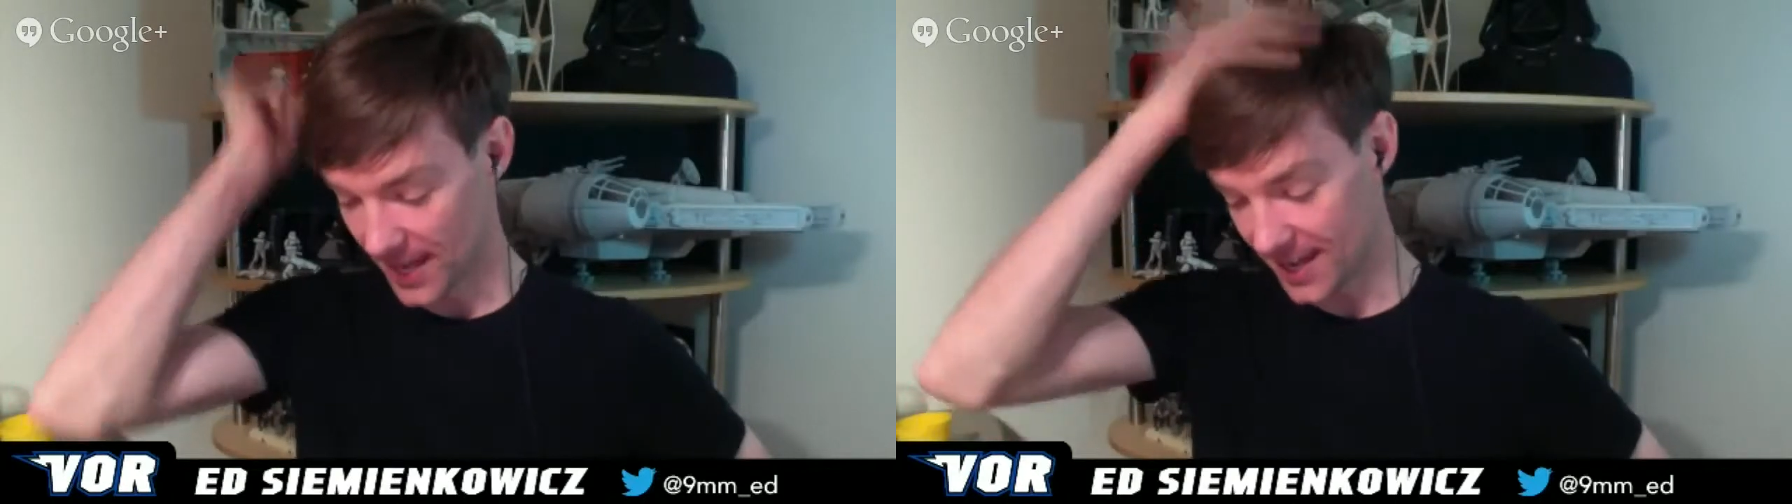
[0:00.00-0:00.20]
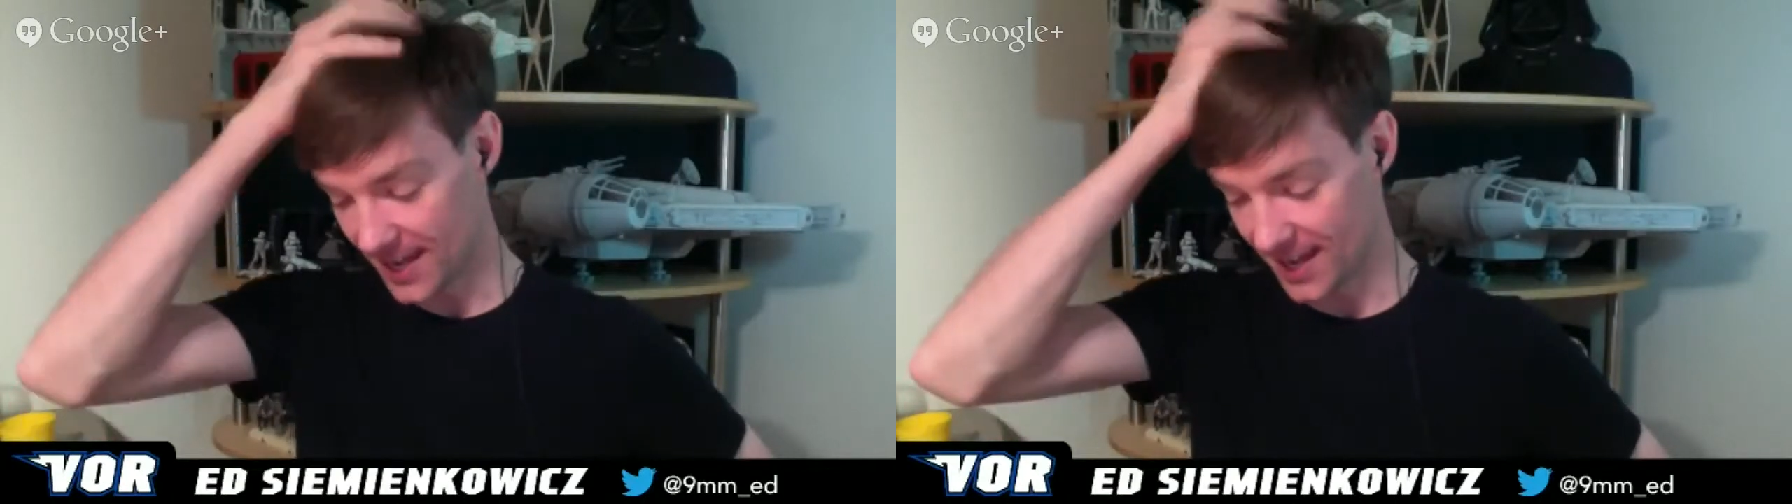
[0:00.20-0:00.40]

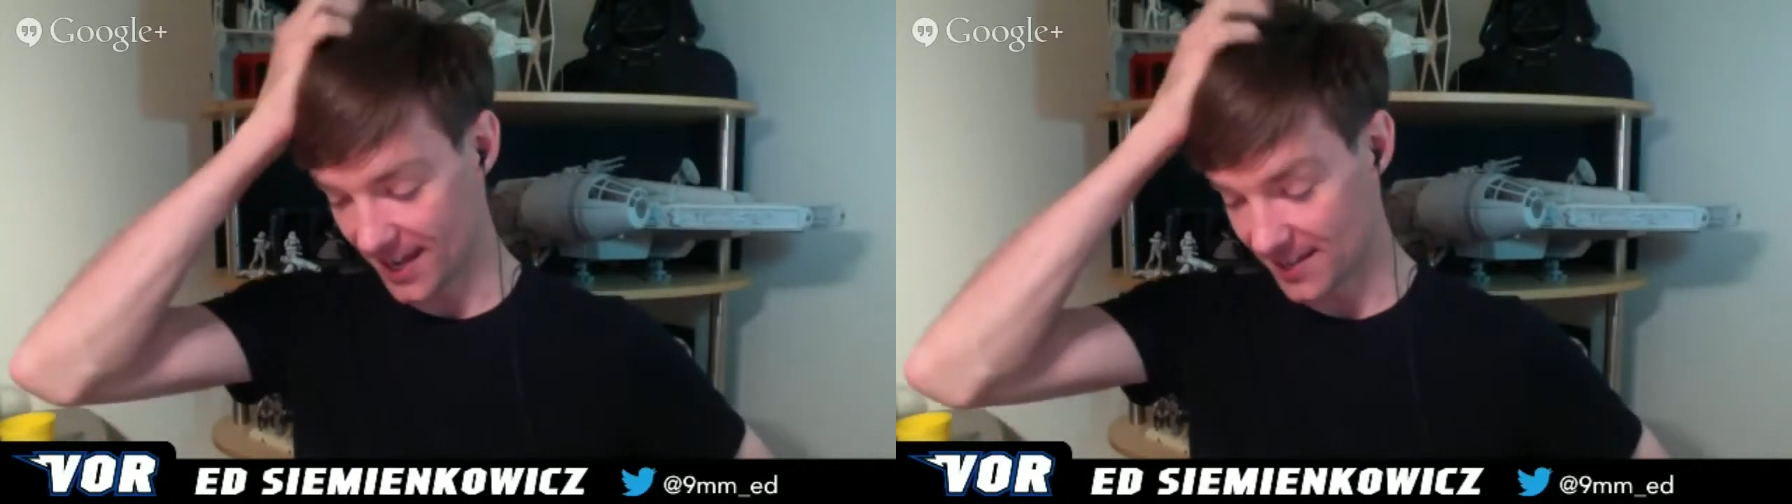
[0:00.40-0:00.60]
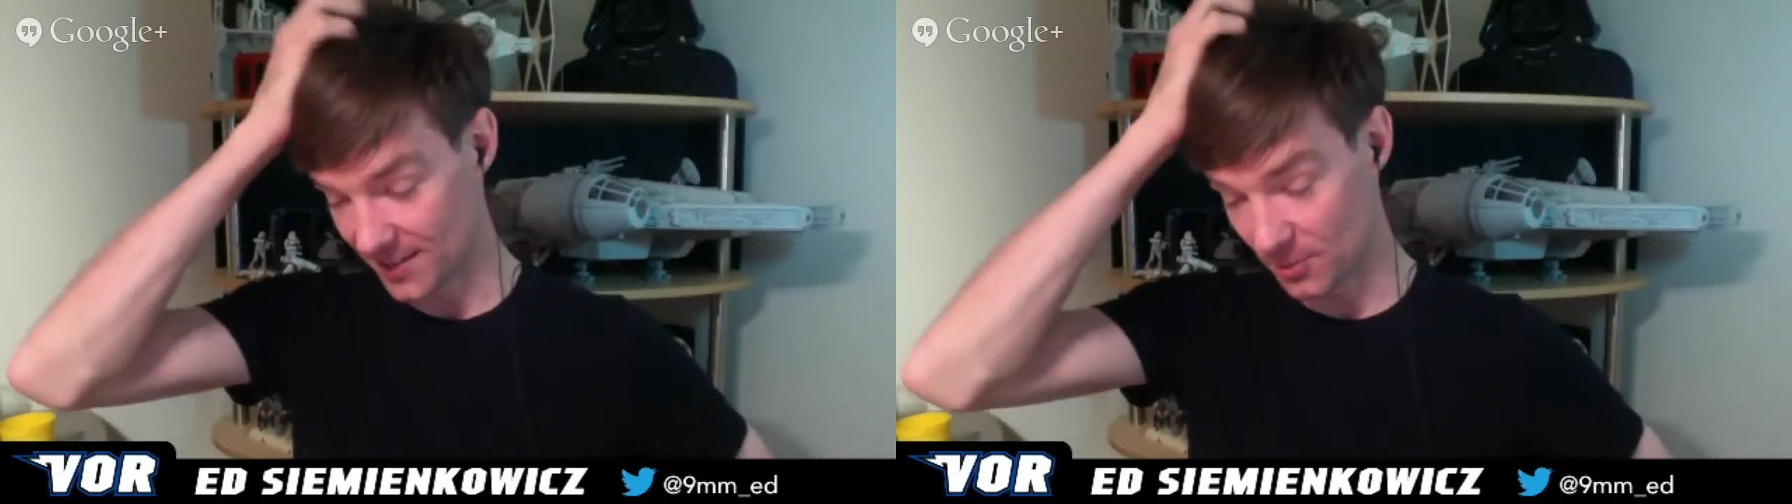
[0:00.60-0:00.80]

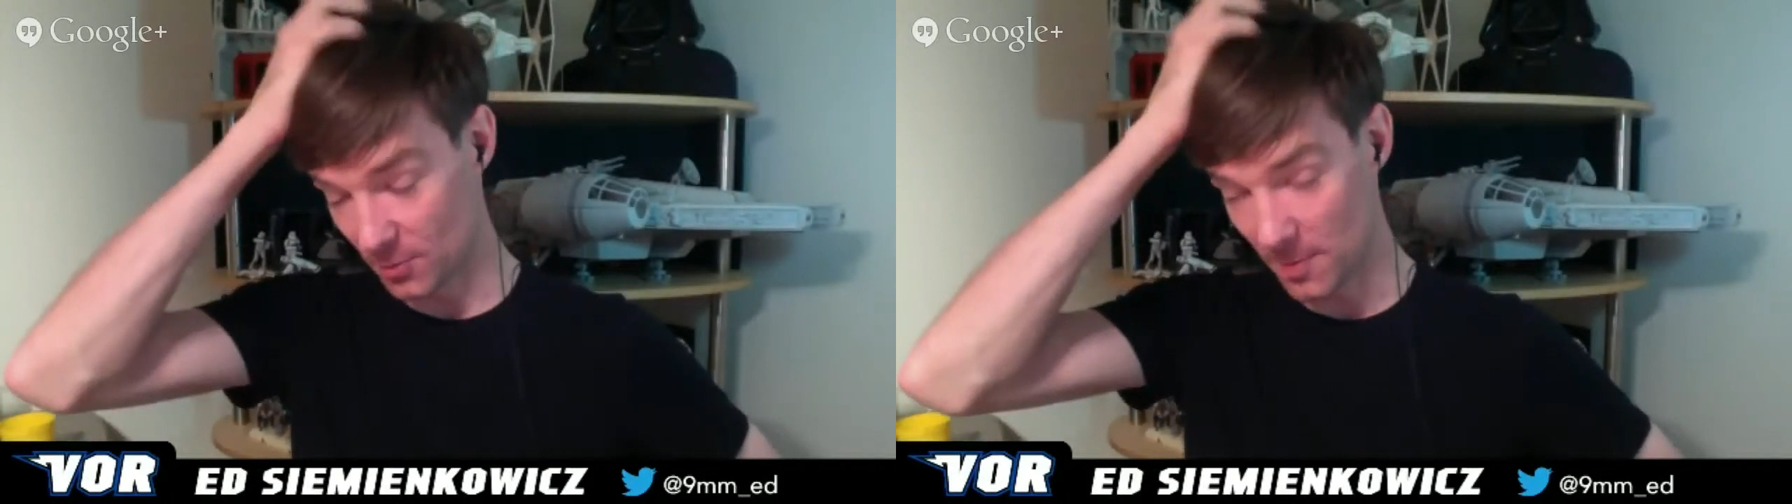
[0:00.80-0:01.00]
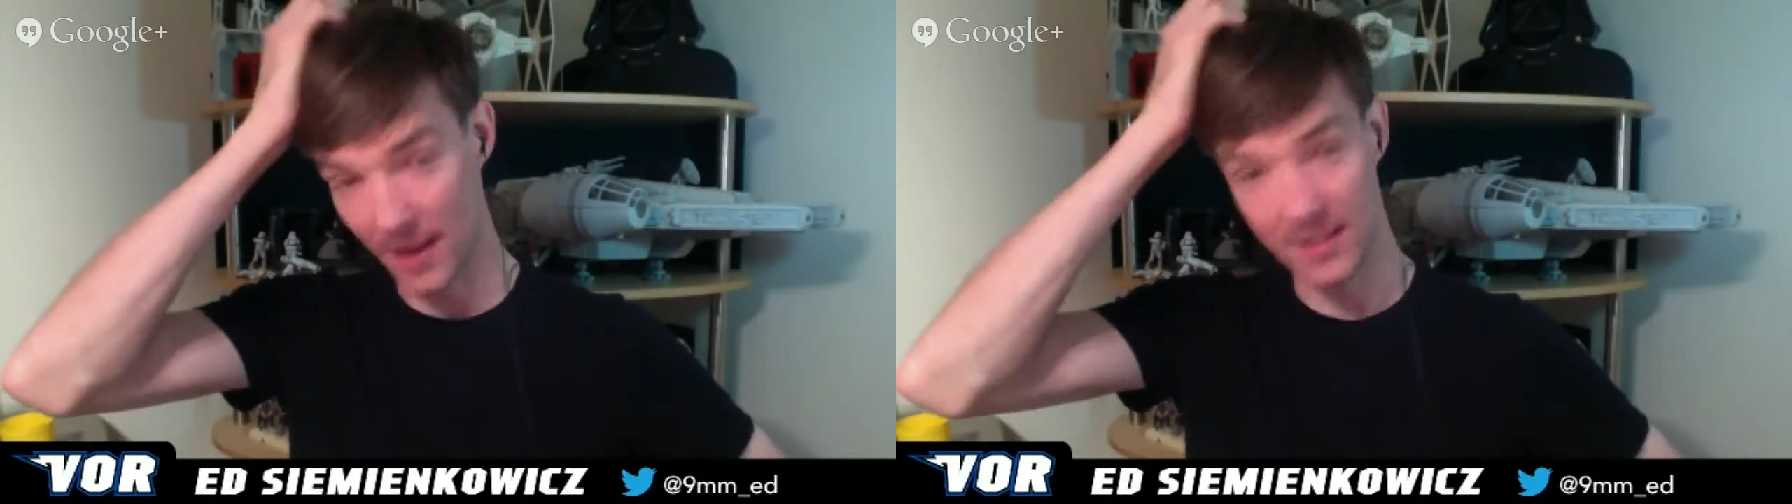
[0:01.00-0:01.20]
Yeah. So
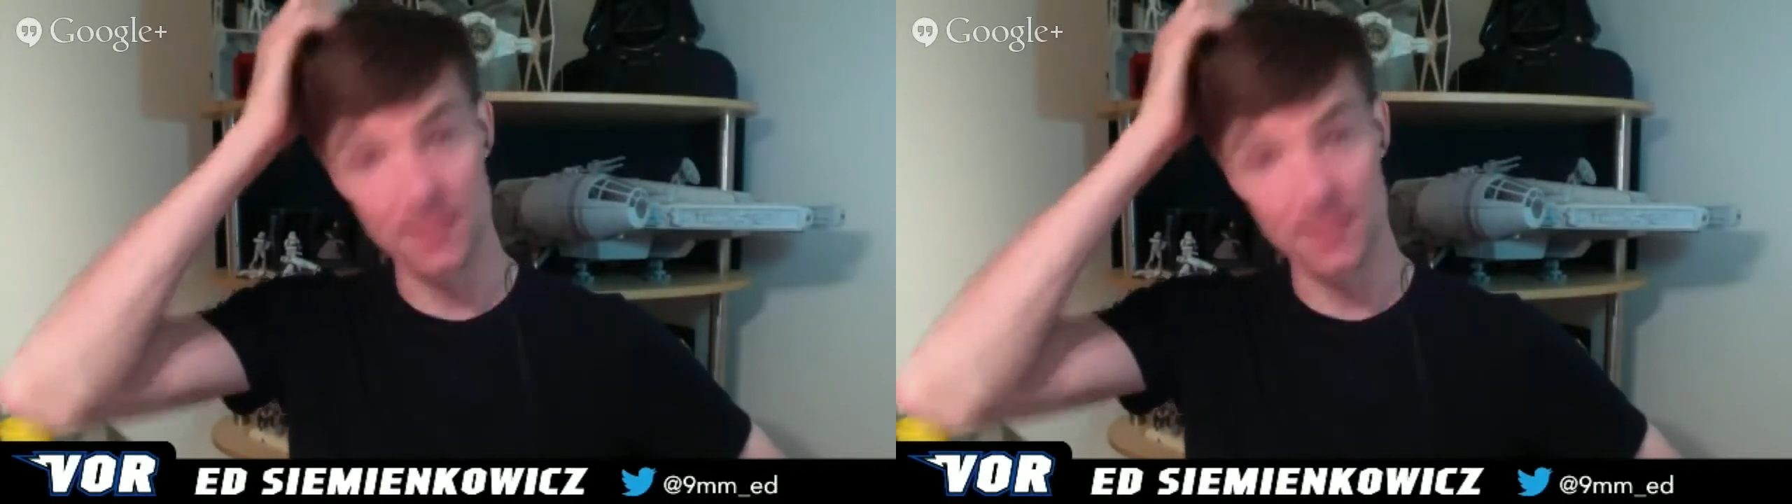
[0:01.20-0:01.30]
we'll be back